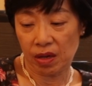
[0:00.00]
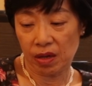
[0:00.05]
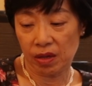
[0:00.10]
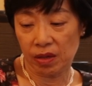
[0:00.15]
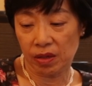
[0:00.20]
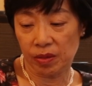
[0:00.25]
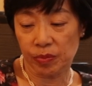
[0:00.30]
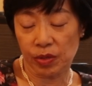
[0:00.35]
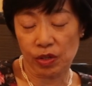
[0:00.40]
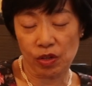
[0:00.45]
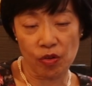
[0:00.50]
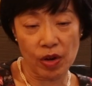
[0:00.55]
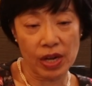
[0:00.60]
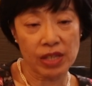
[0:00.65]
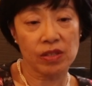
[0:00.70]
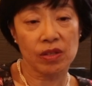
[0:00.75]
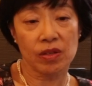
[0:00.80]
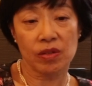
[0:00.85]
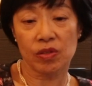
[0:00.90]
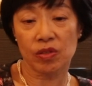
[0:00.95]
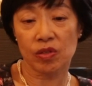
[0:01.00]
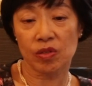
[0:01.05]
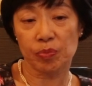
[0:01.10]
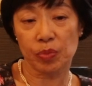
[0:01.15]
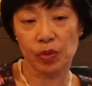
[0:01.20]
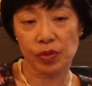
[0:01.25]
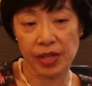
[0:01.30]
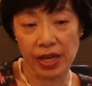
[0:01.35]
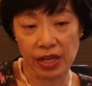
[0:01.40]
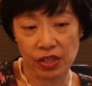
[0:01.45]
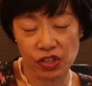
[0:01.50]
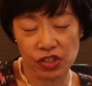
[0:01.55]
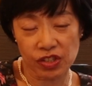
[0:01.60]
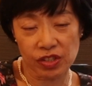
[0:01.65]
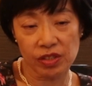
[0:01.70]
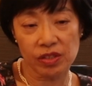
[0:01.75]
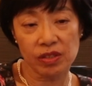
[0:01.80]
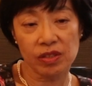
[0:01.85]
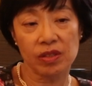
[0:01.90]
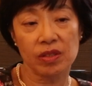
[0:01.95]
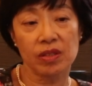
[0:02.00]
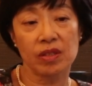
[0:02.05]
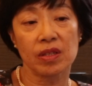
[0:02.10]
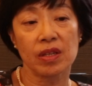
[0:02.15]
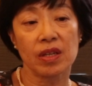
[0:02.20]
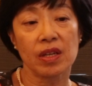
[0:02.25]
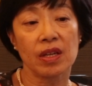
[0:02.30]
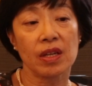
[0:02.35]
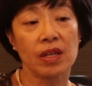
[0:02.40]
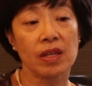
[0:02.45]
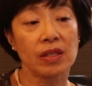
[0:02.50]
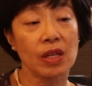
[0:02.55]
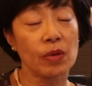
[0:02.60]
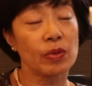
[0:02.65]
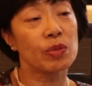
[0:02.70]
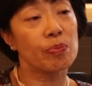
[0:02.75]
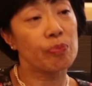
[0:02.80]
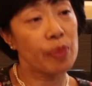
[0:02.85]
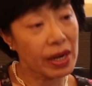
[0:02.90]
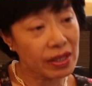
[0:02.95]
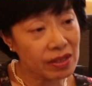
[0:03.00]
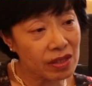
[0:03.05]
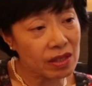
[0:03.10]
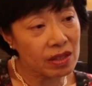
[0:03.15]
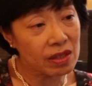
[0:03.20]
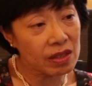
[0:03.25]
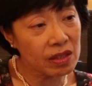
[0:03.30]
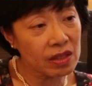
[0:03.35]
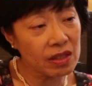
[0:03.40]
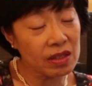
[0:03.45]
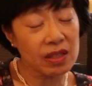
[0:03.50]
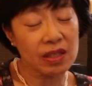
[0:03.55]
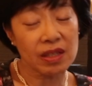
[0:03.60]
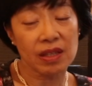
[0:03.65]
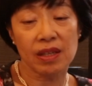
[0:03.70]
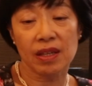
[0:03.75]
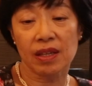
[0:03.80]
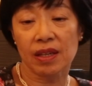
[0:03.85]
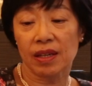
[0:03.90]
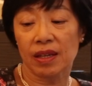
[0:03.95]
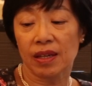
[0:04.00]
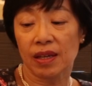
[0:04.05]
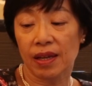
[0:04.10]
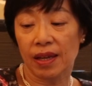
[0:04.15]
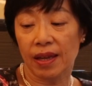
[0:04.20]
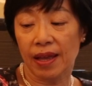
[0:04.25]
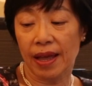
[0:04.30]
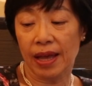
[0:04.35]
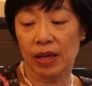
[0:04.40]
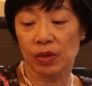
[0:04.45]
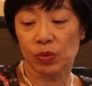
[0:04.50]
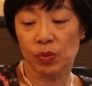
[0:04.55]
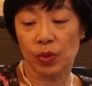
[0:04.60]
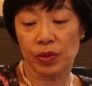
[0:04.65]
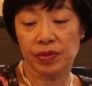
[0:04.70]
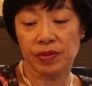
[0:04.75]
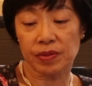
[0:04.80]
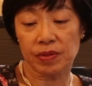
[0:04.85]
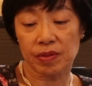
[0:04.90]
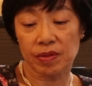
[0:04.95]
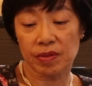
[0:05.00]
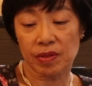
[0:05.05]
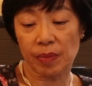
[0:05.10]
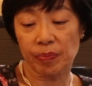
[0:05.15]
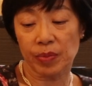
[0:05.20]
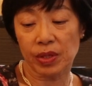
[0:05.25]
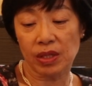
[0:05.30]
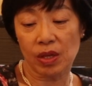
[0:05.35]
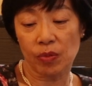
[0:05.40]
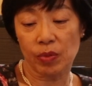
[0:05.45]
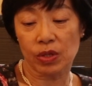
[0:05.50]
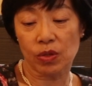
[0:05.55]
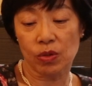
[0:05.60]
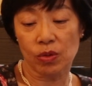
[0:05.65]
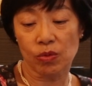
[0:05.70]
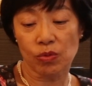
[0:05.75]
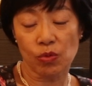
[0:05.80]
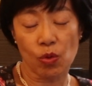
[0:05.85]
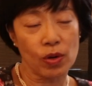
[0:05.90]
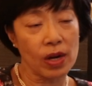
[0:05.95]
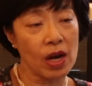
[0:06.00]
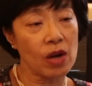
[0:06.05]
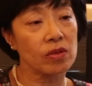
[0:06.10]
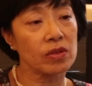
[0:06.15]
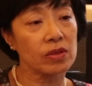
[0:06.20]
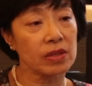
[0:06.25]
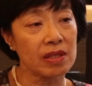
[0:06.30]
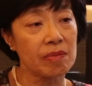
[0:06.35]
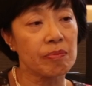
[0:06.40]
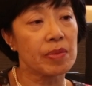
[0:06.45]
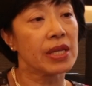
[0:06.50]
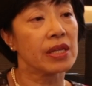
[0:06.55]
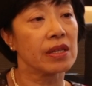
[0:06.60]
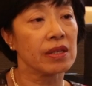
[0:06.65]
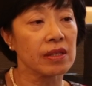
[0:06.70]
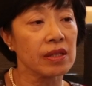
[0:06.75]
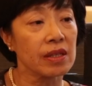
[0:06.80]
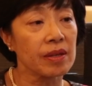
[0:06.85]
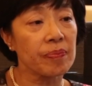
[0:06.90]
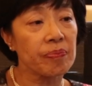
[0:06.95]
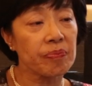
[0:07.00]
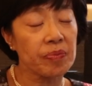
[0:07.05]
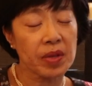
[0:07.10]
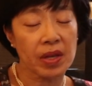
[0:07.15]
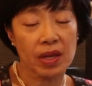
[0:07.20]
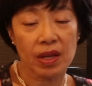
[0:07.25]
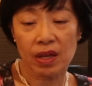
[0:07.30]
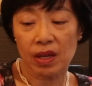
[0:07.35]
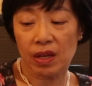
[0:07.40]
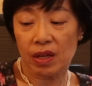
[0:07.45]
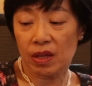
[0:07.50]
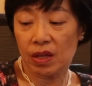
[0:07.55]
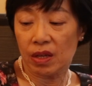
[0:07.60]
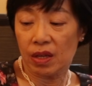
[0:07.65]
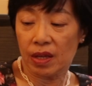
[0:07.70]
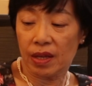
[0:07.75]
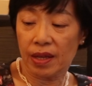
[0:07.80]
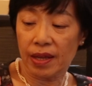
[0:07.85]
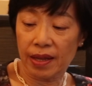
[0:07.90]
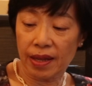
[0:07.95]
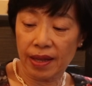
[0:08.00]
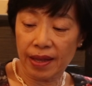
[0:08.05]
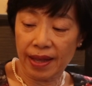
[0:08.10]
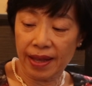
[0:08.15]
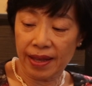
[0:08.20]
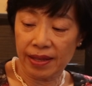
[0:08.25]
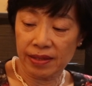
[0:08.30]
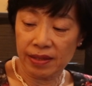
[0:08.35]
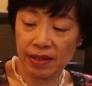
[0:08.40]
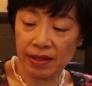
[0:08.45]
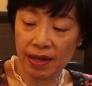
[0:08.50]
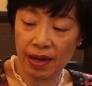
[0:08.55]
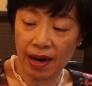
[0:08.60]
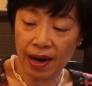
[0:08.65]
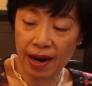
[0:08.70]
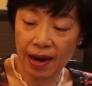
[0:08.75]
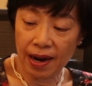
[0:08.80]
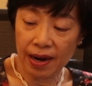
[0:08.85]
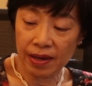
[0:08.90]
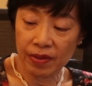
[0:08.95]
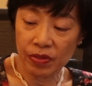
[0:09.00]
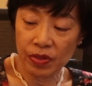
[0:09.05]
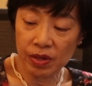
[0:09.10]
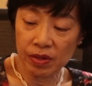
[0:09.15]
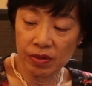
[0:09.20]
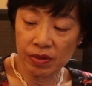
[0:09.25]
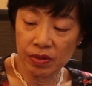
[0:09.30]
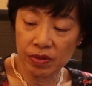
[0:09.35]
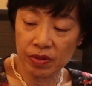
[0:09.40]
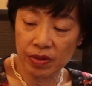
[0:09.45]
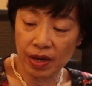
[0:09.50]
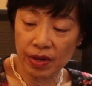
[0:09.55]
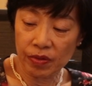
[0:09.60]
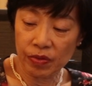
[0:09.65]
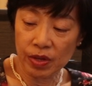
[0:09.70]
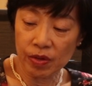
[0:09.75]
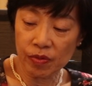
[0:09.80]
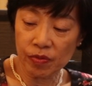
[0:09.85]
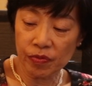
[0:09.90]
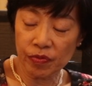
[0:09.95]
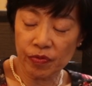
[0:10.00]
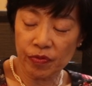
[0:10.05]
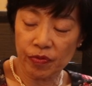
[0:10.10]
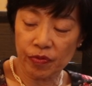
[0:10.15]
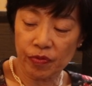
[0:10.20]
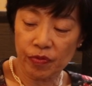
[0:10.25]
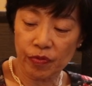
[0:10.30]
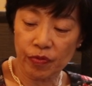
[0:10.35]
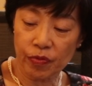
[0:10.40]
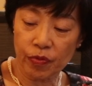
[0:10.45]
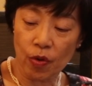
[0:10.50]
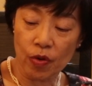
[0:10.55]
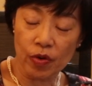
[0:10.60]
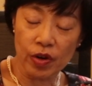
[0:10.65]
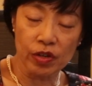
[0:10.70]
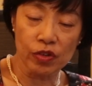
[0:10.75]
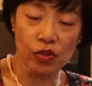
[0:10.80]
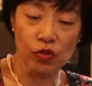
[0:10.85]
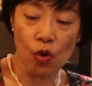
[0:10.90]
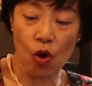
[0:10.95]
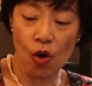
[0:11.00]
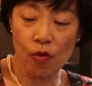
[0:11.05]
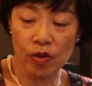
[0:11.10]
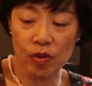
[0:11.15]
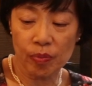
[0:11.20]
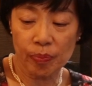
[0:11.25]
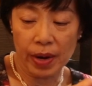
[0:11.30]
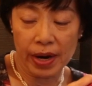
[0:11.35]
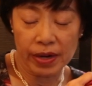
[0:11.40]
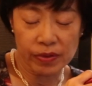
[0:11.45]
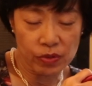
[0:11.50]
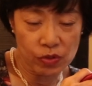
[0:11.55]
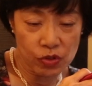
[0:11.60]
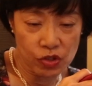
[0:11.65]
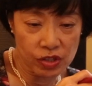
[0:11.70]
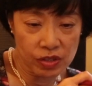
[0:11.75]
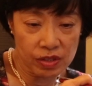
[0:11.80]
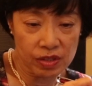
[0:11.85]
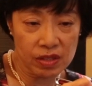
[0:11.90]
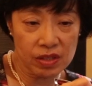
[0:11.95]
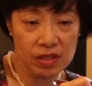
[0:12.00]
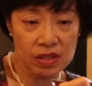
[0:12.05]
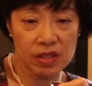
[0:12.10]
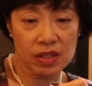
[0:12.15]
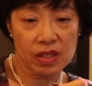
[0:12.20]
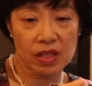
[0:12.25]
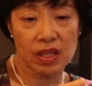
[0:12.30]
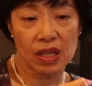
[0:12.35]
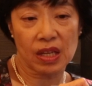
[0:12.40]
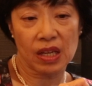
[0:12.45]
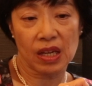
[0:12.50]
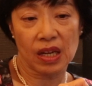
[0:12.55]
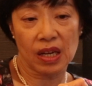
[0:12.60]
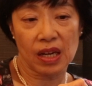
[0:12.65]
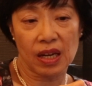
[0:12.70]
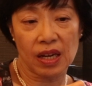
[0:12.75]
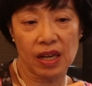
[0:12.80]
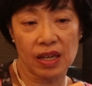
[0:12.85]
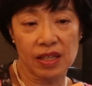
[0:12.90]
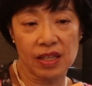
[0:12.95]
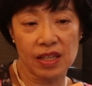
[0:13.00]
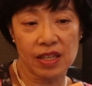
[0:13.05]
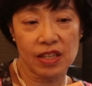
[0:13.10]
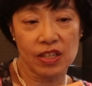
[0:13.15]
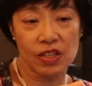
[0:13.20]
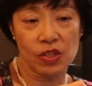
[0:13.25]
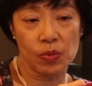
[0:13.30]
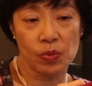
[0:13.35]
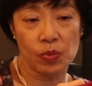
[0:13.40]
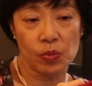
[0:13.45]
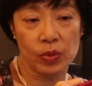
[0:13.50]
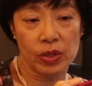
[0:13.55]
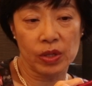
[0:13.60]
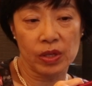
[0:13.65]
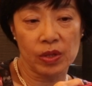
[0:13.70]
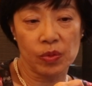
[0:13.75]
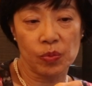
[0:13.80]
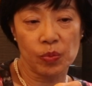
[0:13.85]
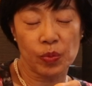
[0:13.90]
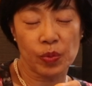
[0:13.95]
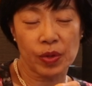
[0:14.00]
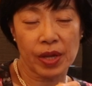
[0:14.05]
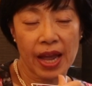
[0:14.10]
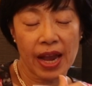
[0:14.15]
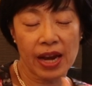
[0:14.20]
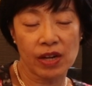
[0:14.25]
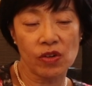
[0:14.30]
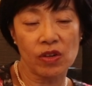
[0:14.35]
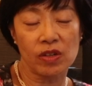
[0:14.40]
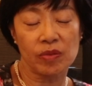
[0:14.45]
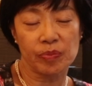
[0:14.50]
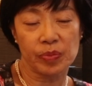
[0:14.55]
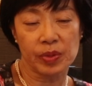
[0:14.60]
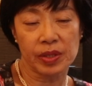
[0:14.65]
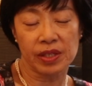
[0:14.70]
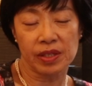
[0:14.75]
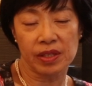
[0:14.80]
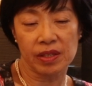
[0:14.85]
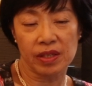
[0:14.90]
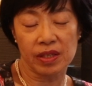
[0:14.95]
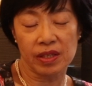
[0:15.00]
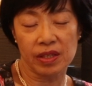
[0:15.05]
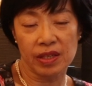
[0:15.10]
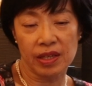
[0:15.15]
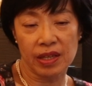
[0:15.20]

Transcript: the greatest protection that was practical and was something that we could roll out immediately. And I think for a novel pathogen, we cannot be